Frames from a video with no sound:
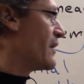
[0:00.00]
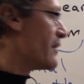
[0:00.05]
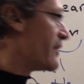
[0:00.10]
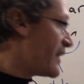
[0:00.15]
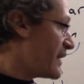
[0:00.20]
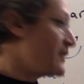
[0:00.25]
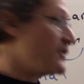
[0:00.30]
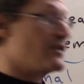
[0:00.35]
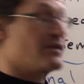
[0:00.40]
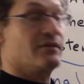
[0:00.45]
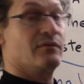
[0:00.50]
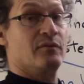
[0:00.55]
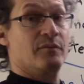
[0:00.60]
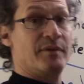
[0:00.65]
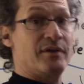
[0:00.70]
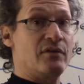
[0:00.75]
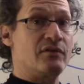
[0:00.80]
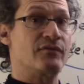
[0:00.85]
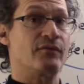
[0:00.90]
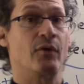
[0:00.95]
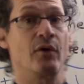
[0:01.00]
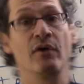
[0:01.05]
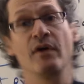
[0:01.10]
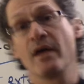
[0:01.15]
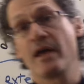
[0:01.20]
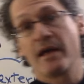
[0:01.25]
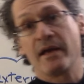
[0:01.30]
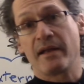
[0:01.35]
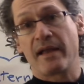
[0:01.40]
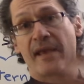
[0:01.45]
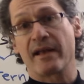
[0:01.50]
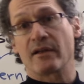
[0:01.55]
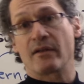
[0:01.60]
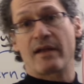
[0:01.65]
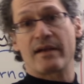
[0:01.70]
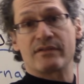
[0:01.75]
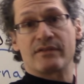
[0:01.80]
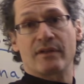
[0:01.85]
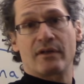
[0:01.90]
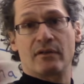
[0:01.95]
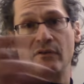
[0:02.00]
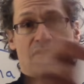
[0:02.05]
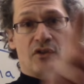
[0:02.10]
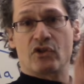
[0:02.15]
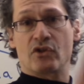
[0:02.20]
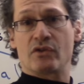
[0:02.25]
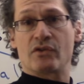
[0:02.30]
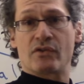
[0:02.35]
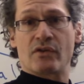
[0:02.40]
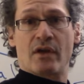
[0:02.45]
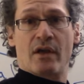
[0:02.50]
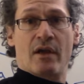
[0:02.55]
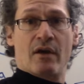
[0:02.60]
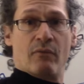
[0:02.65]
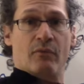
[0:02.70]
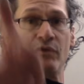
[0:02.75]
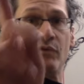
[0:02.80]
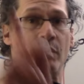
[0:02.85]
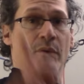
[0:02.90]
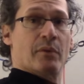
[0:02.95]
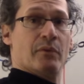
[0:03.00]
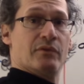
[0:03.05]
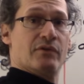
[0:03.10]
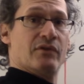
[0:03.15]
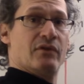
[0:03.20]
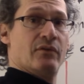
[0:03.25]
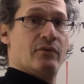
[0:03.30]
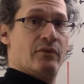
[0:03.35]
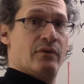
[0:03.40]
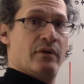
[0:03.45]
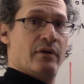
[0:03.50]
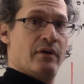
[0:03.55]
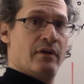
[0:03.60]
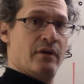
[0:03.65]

This will be useful in analyzing collisions, which we will do